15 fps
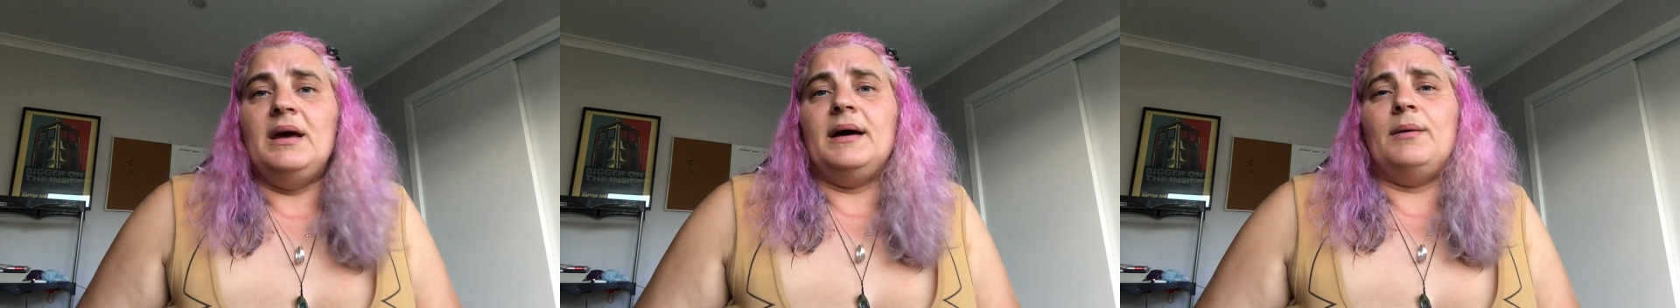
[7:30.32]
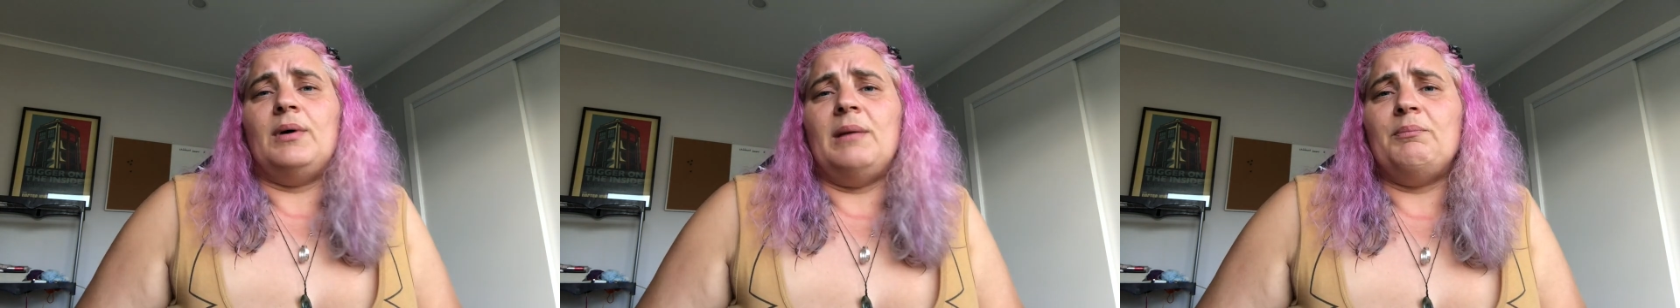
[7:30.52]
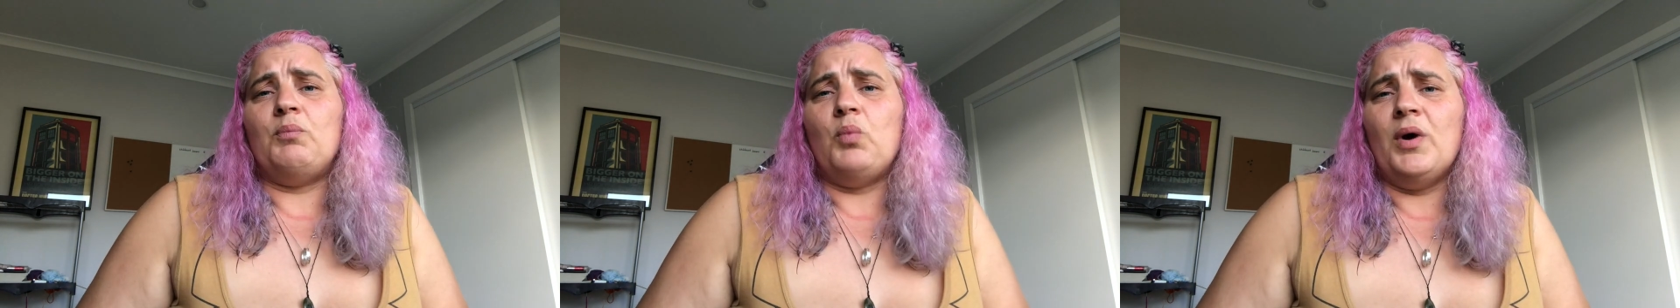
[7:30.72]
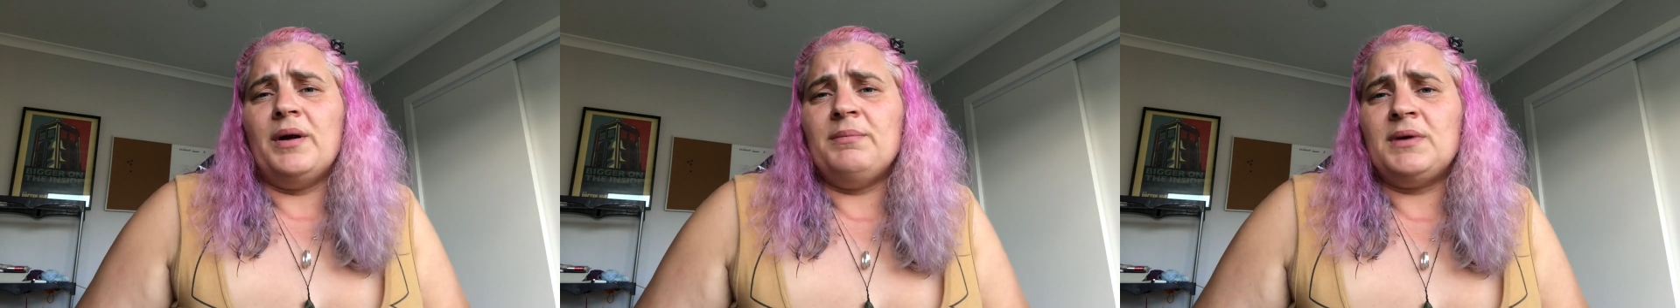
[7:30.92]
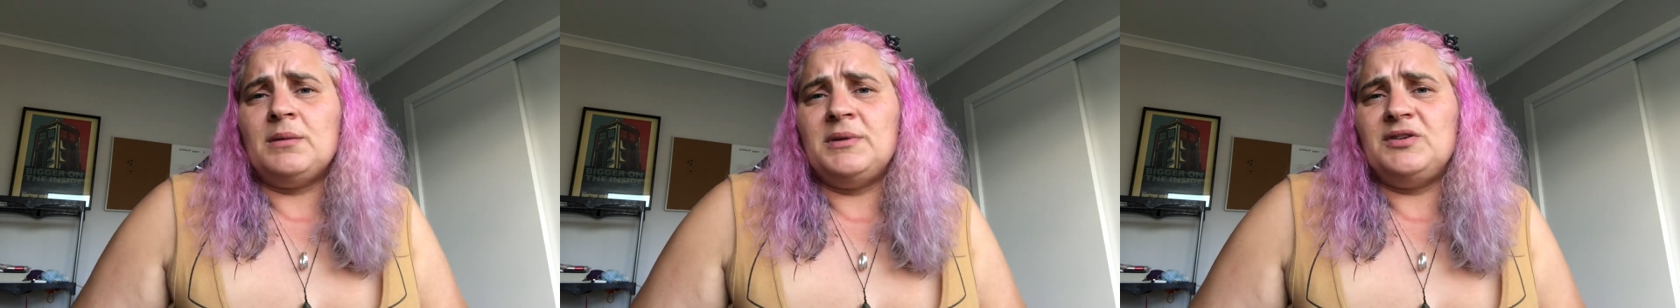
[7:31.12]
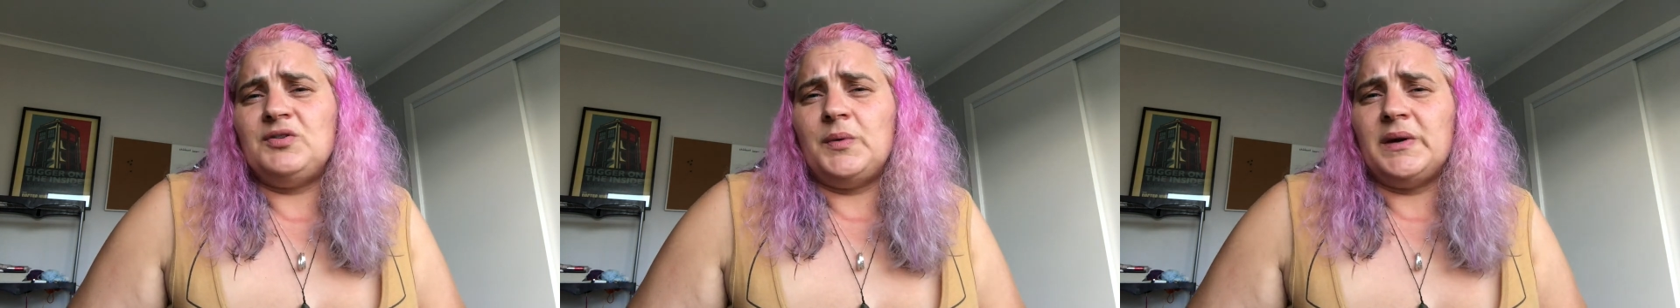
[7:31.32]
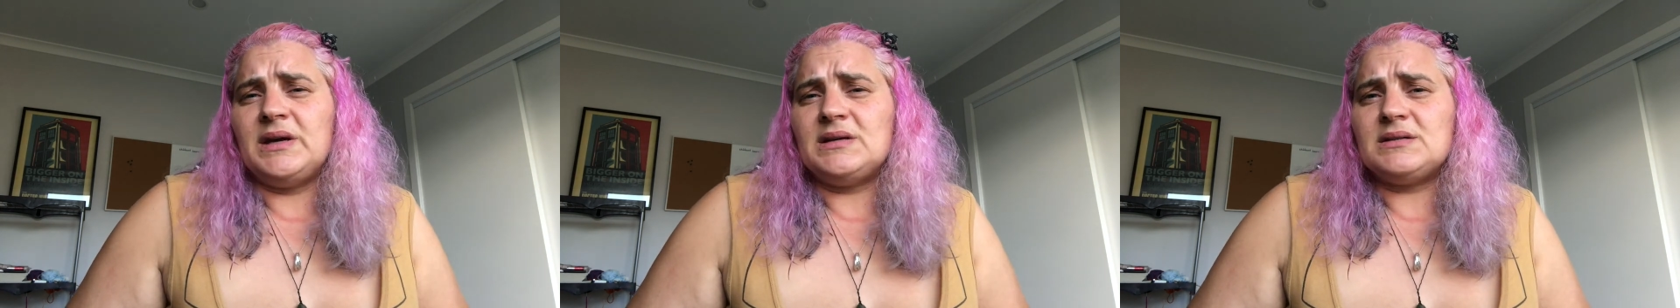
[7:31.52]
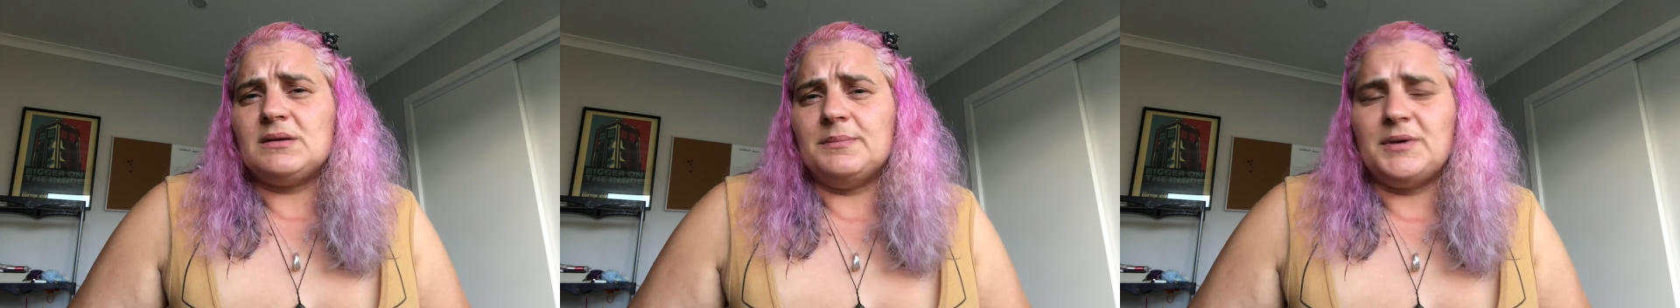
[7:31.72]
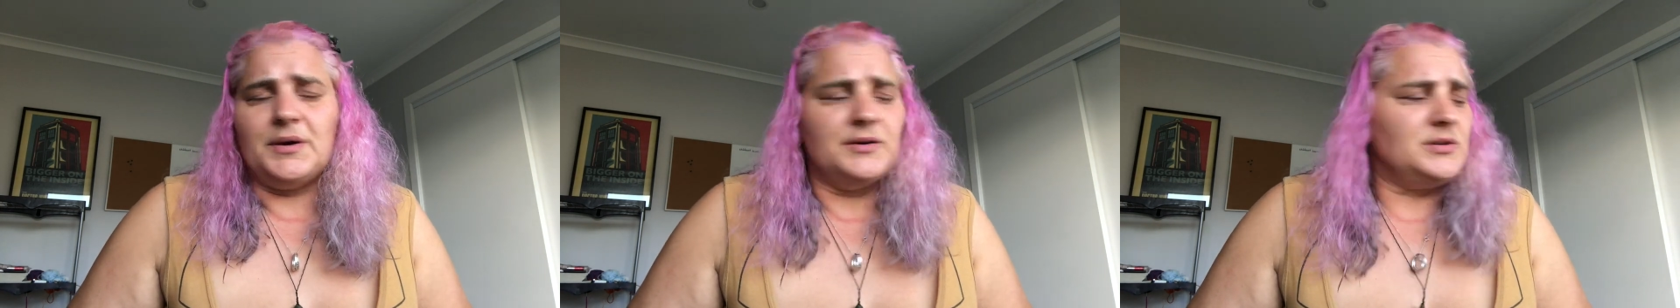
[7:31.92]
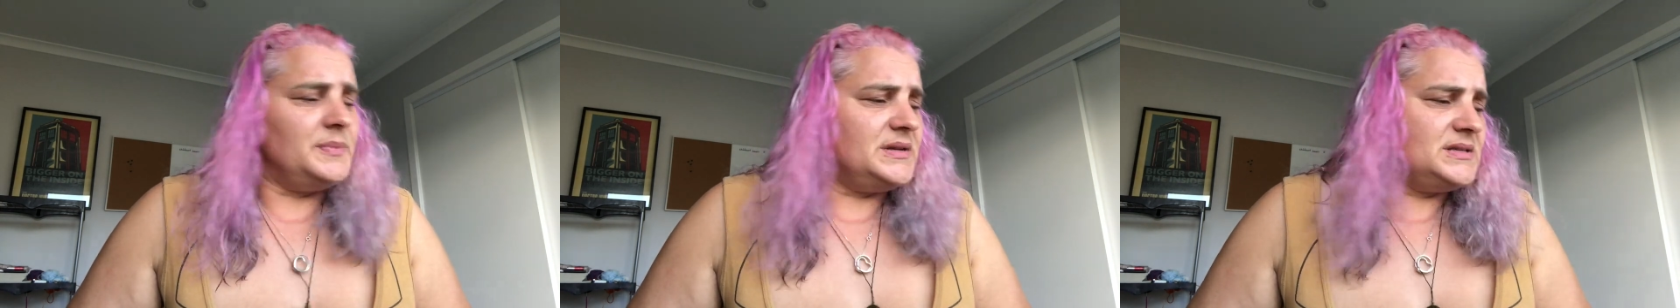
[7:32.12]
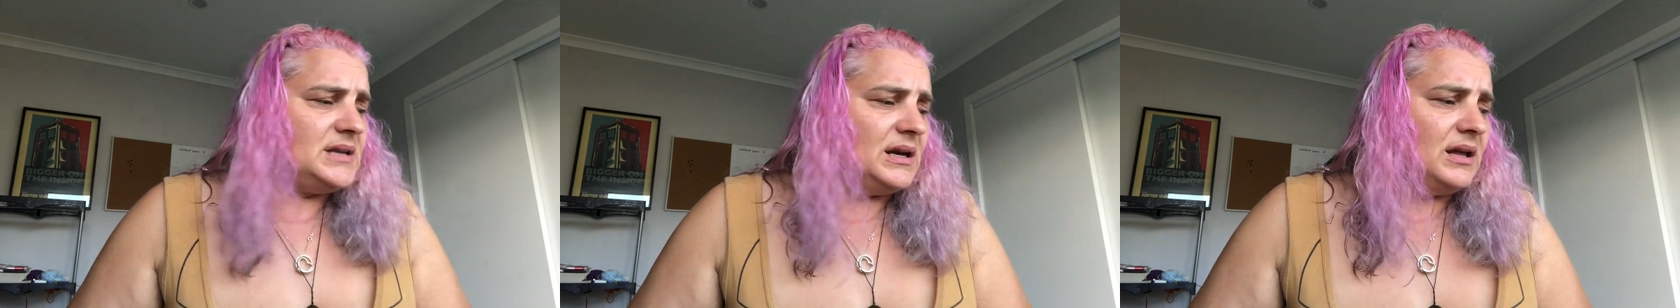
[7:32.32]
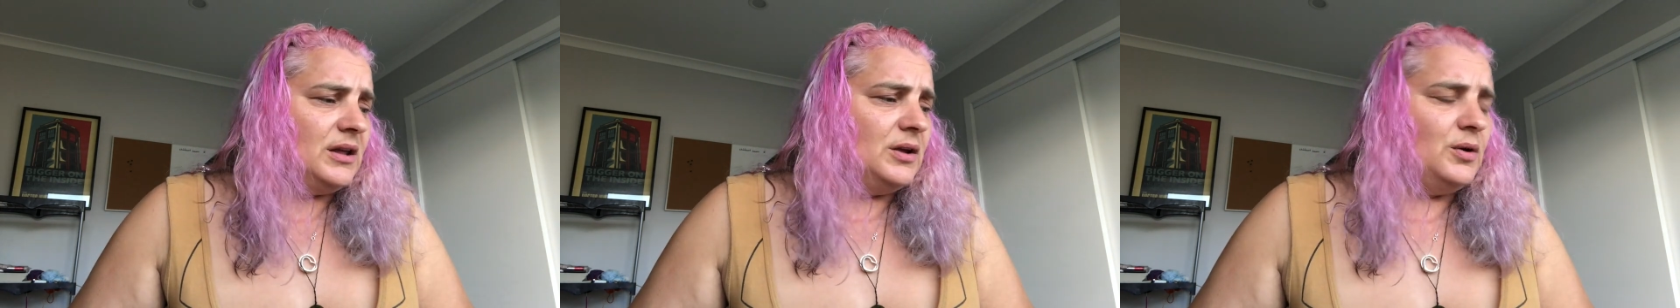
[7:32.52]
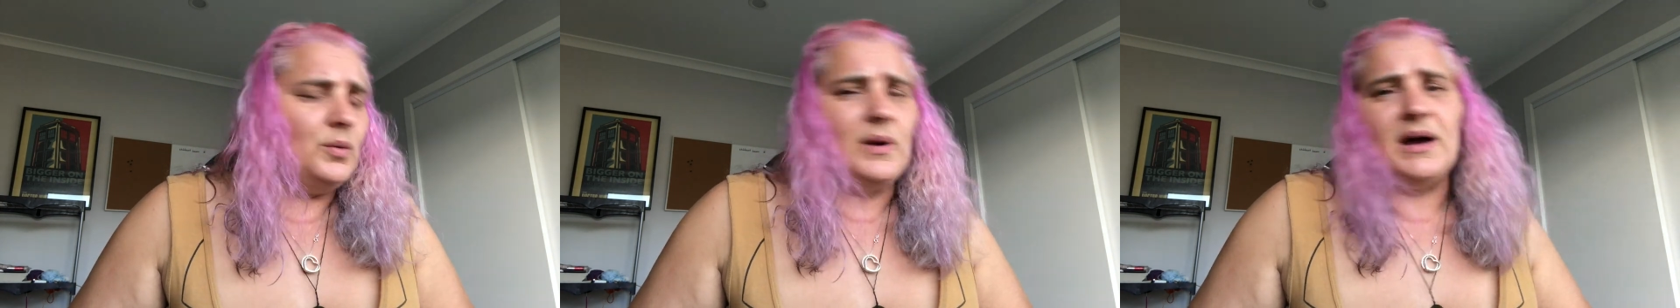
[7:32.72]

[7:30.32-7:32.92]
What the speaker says: What I'm going to be doing is I'm going to be setting you